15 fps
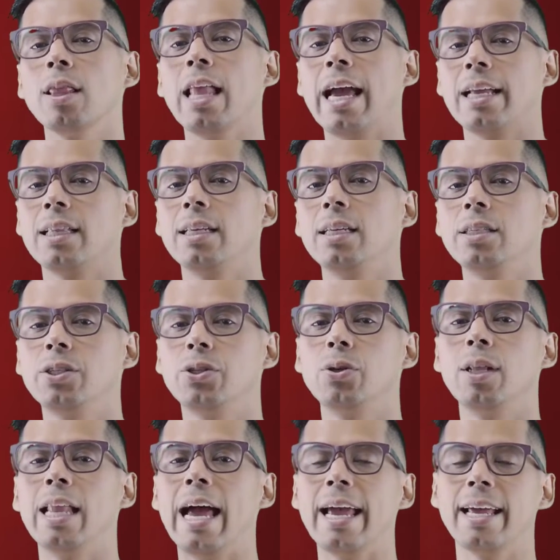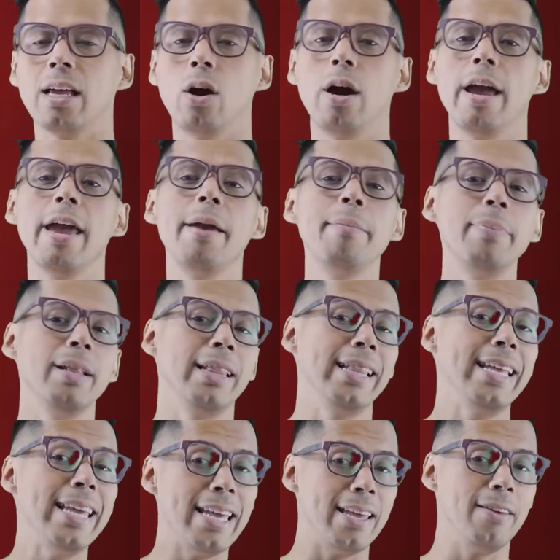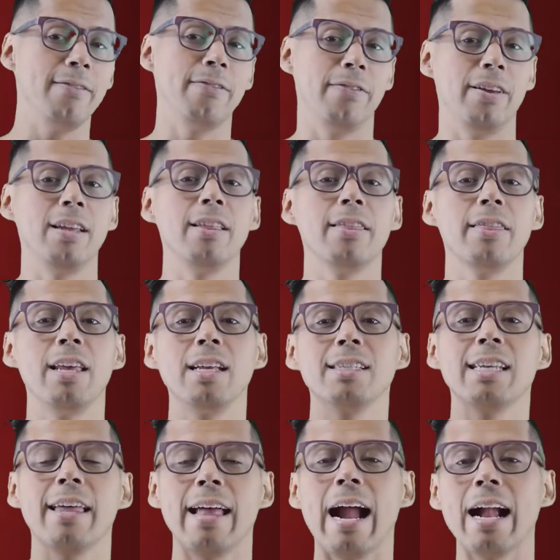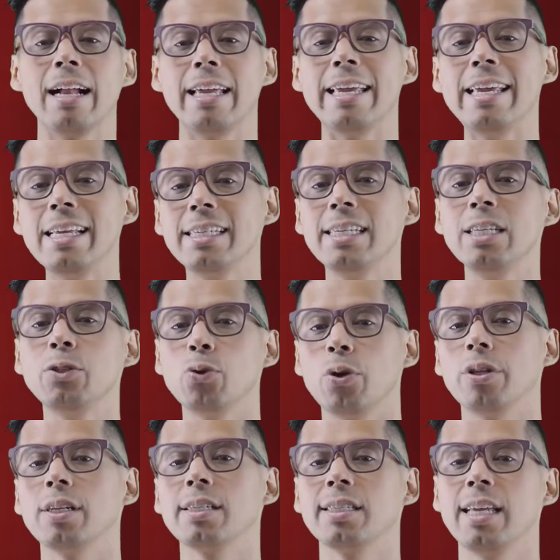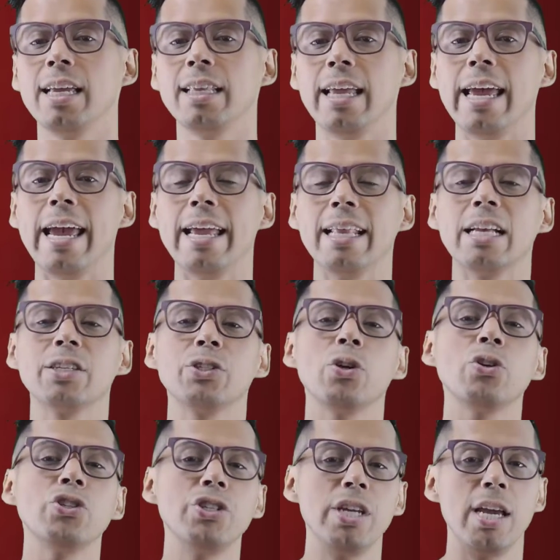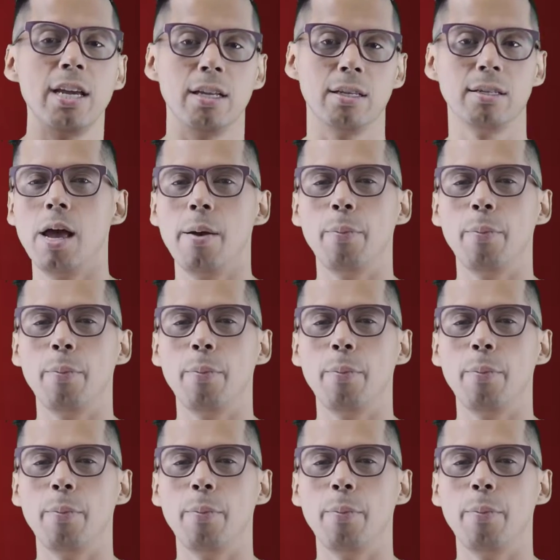likely to like and believe in things that are easy to understand and associate.